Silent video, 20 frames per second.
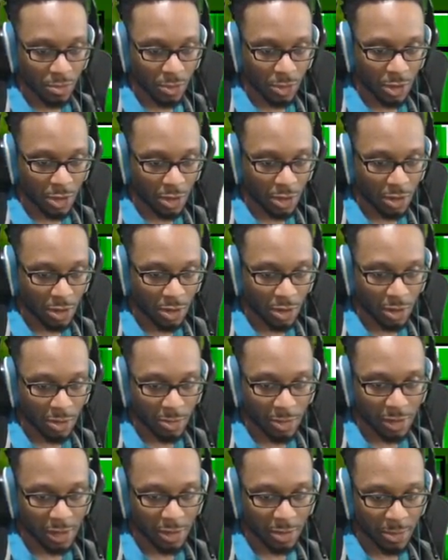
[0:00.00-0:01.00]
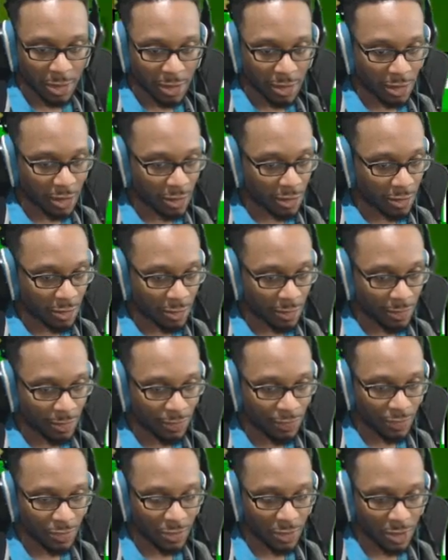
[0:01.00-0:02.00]
I almost killed myself.
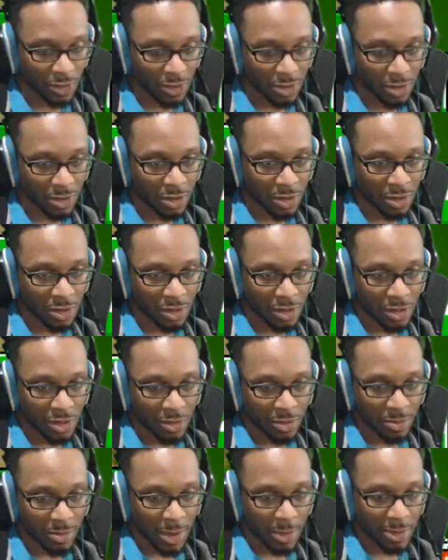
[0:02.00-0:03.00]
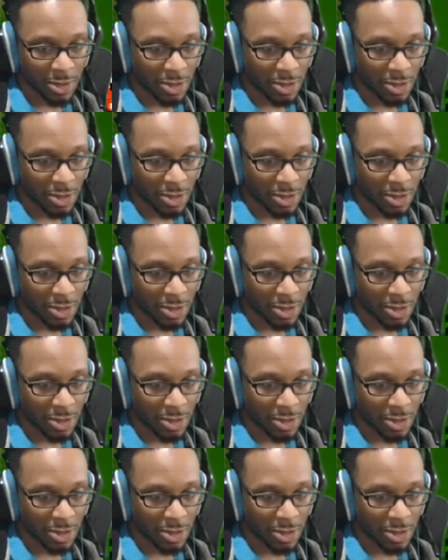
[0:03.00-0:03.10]
Maybe